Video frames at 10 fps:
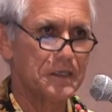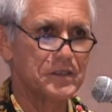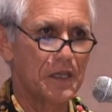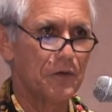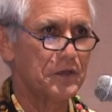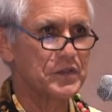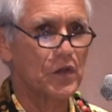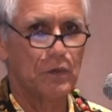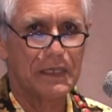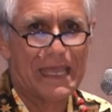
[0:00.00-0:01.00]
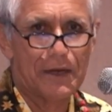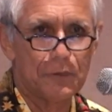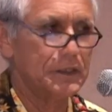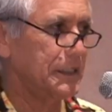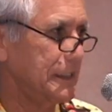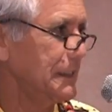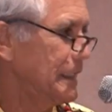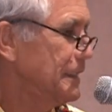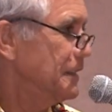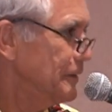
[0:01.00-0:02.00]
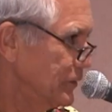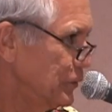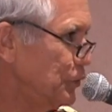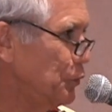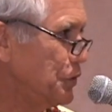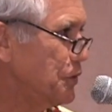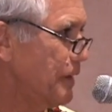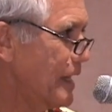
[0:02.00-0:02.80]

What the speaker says: et cetera, and so we can't really do what you've